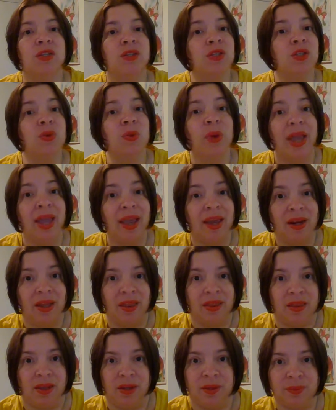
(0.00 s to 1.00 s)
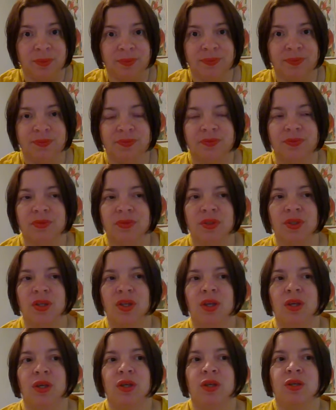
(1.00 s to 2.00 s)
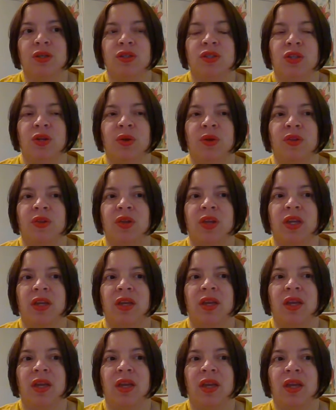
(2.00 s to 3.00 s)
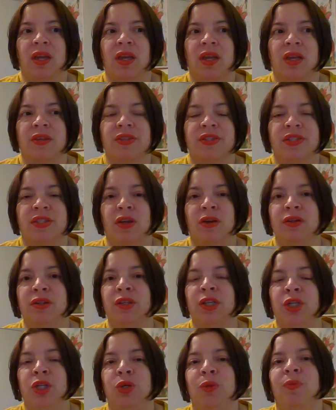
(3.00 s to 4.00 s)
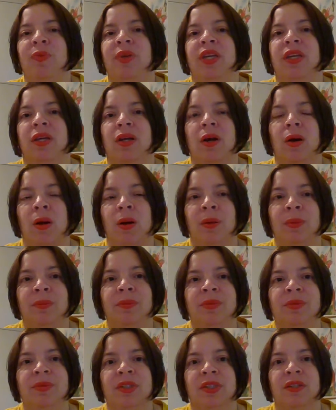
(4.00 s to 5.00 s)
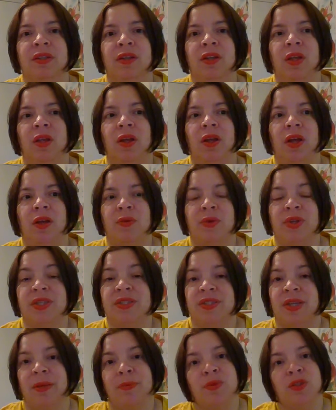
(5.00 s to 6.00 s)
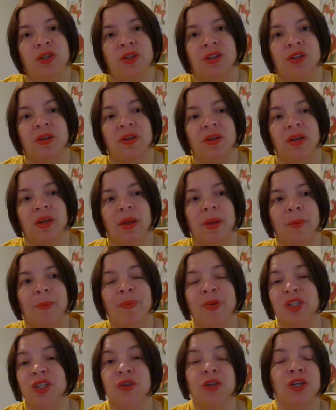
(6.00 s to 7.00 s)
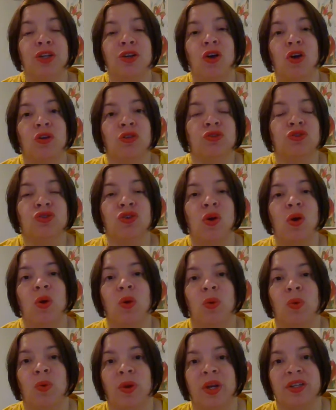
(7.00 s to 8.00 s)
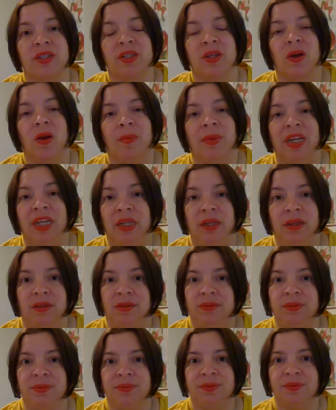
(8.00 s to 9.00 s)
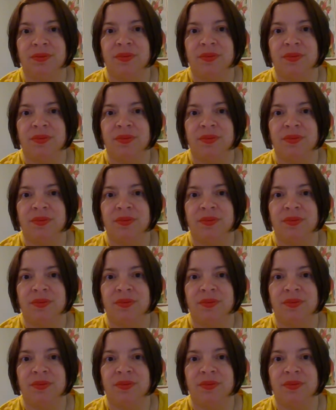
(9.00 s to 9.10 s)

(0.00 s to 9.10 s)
to anything. So suddenly you become a receptor, but you cannot control what is coming in.